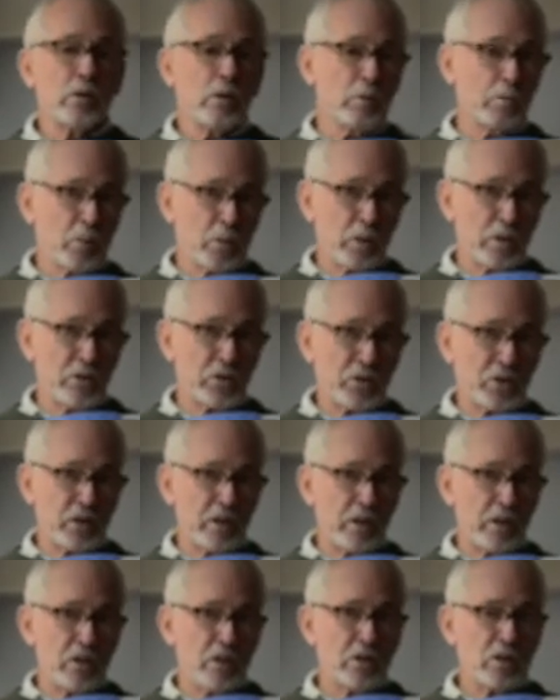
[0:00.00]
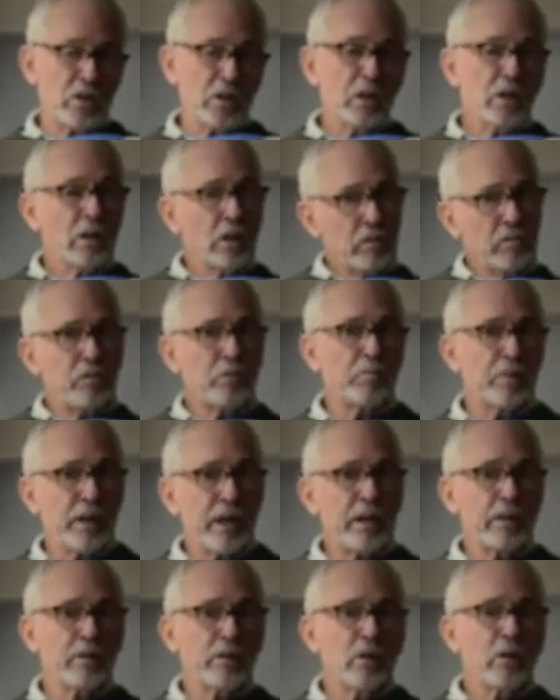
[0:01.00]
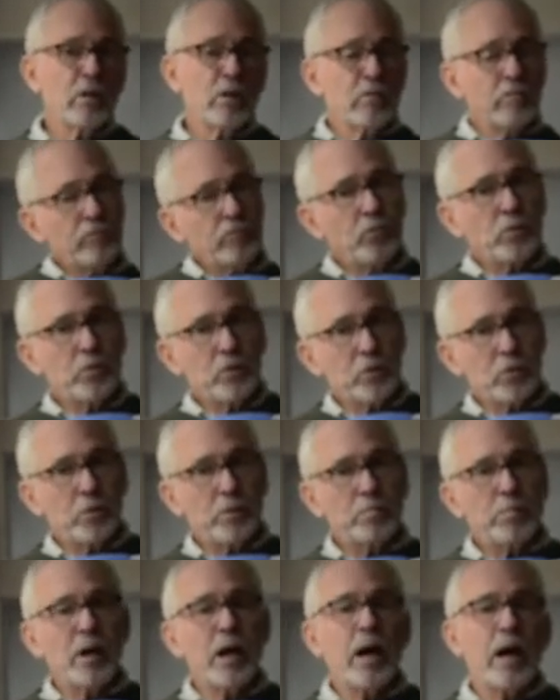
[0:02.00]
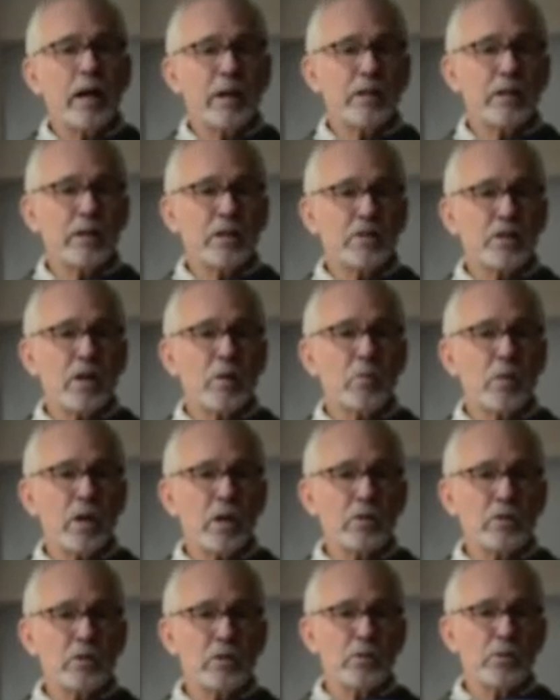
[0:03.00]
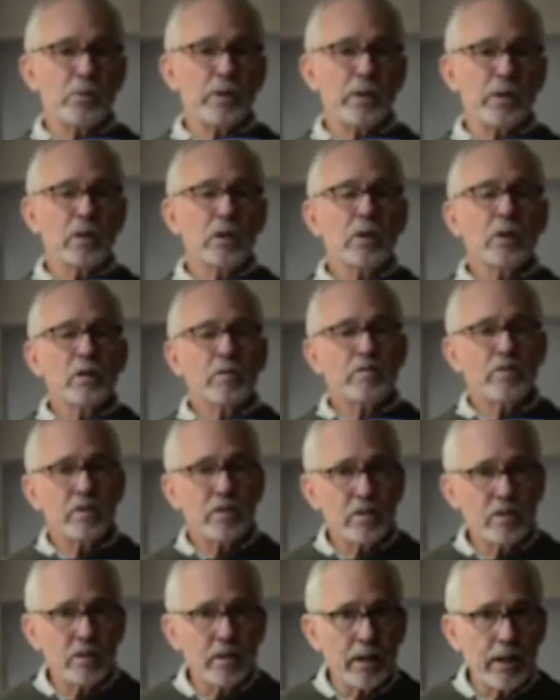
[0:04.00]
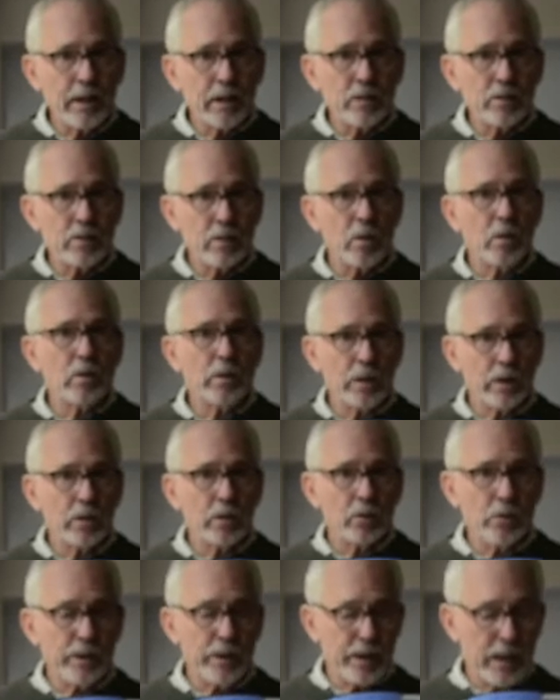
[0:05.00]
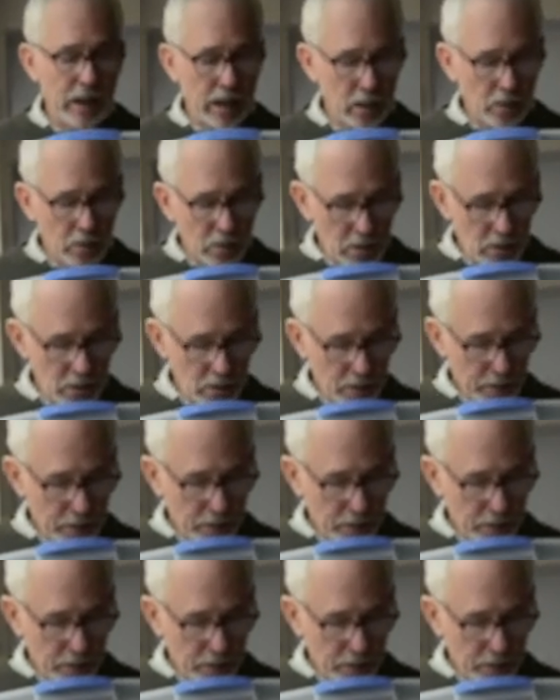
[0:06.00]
or more seeds if you plant 4 to a pot, as I was doing for the cilantro in the greenhouse.